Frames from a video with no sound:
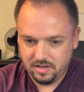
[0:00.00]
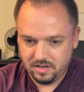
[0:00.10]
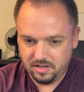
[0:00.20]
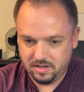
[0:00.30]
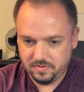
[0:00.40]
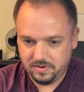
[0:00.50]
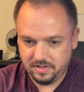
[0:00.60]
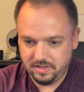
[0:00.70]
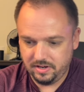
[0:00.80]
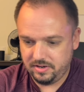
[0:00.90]
what do
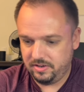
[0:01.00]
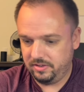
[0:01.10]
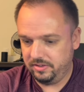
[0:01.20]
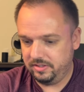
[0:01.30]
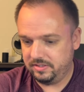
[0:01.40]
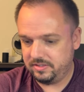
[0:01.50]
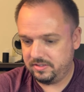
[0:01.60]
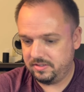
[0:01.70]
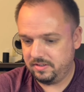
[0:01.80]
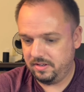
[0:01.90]
they call
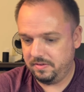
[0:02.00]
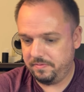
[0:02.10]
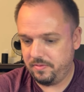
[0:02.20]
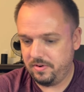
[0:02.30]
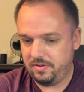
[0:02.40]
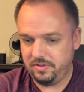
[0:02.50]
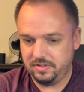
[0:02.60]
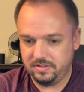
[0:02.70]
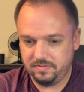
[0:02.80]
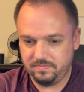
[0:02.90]
this? The foil
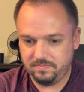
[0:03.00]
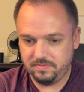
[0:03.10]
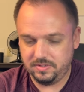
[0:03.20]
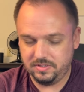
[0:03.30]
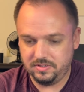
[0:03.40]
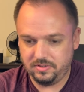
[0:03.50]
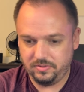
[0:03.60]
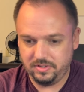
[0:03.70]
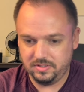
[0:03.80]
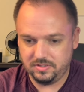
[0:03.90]
that is
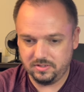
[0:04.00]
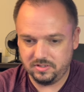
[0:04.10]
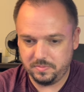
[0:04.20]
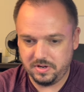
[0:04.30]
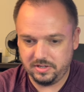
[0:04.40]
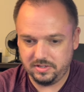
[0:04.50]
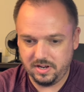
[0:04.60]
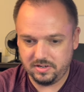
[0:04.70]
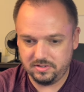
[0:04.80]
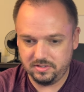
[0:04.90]
only in certain spots, and
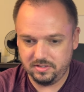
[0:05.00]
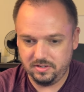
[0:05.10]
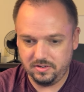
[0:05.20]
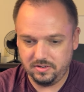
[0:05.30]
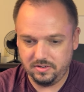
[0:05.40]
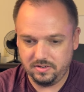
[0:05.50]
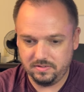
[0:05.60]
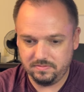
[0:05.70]
actually you